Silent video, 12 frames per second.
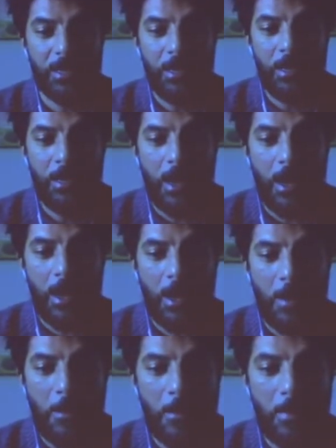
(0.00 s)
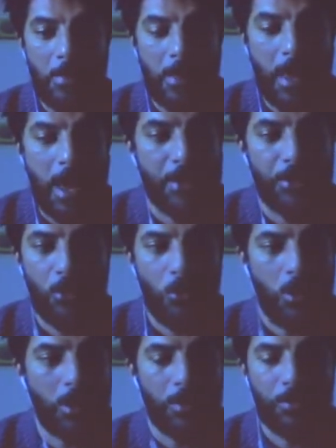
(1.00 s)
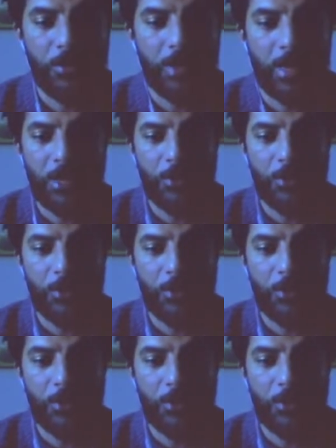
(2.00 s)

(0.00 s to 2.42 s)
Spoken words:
And you're welcome to engage with their